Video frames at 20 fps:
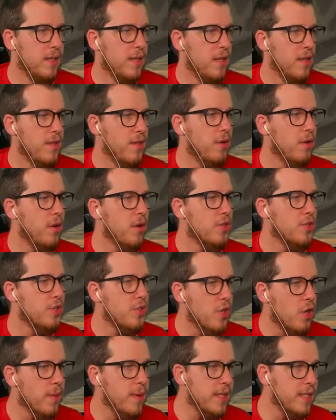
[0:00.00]
There are
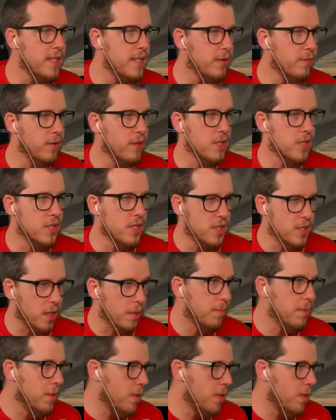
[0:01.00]
so many different sub